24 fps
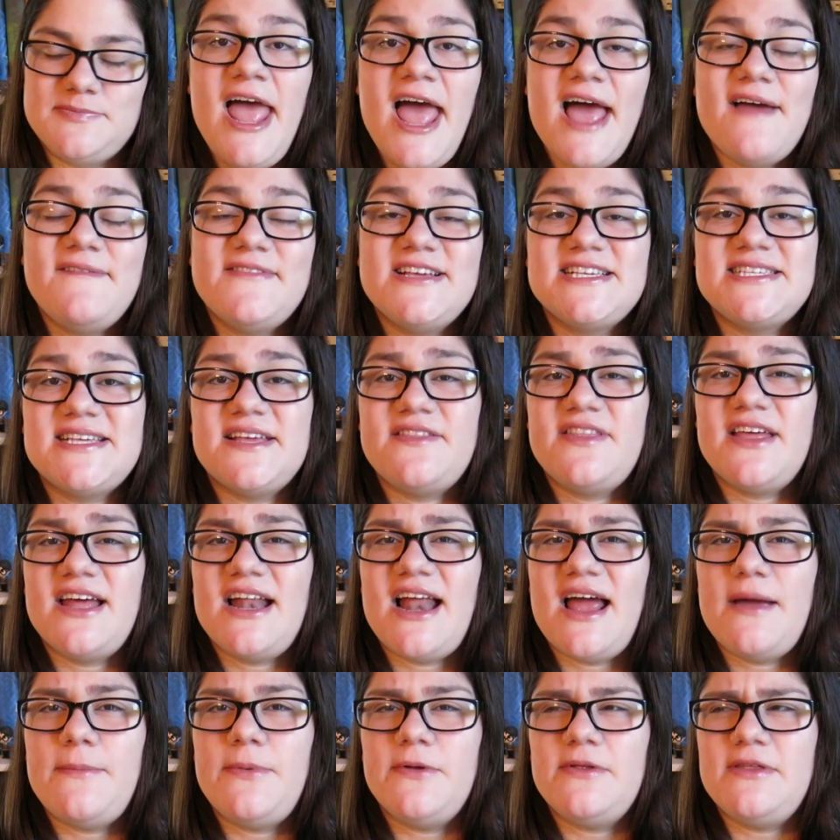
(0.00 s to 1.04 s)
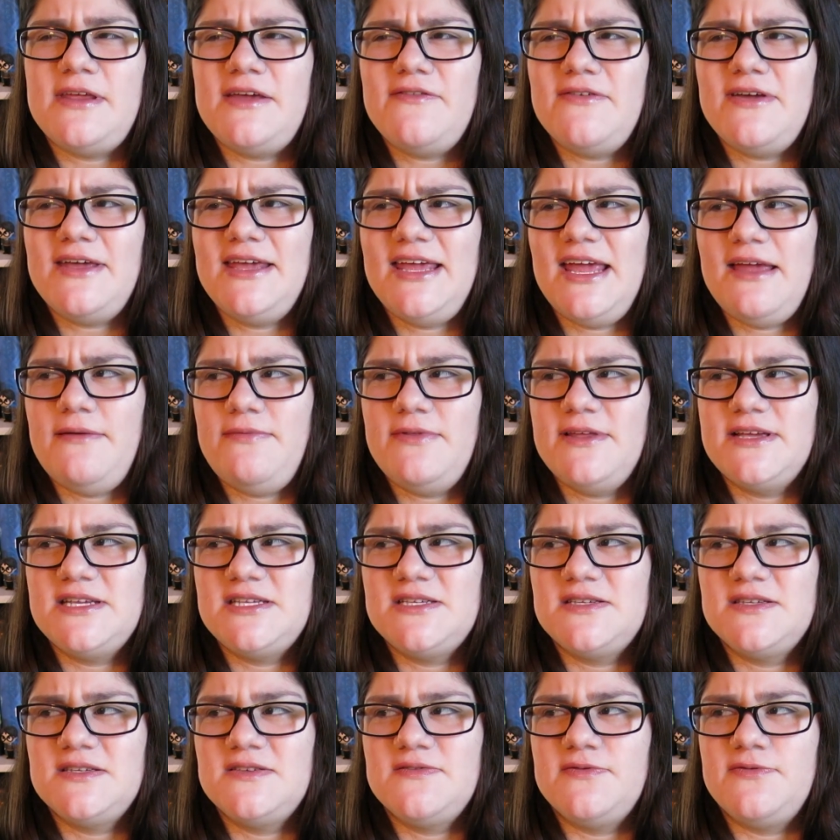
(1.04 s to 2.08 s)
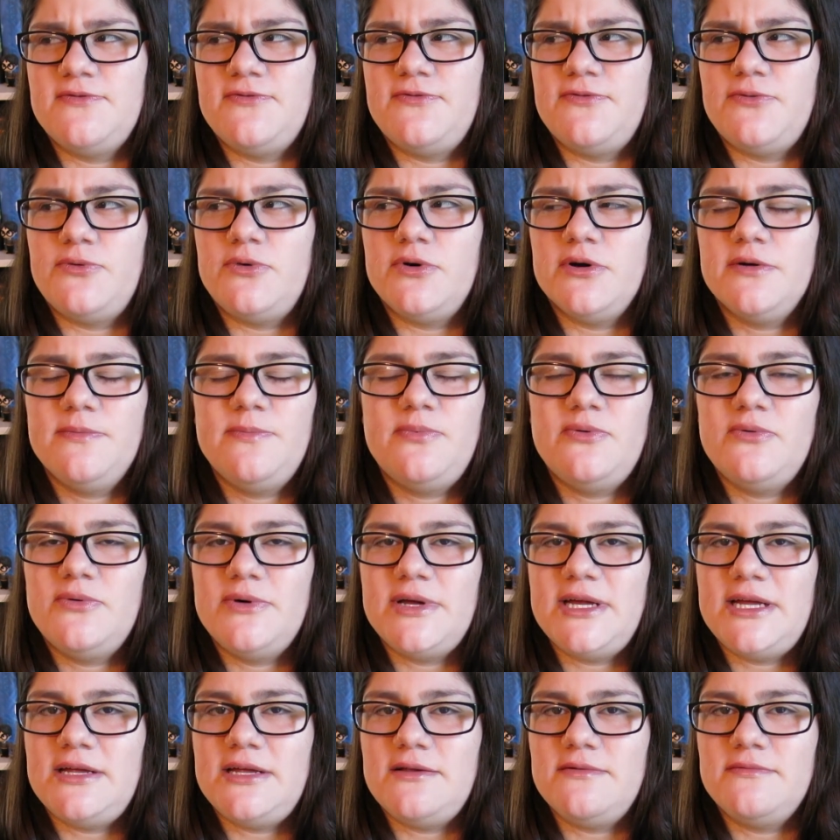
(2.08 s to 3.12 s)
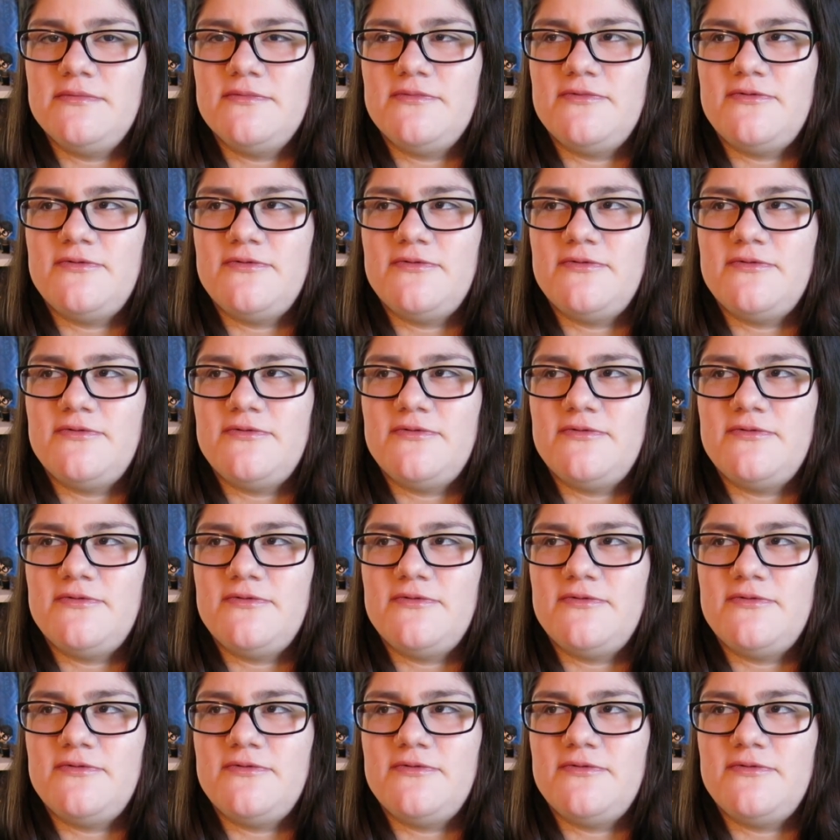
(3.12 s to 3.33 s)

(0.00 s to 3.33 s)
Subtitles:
Having said that, I believe I gave this 4.5,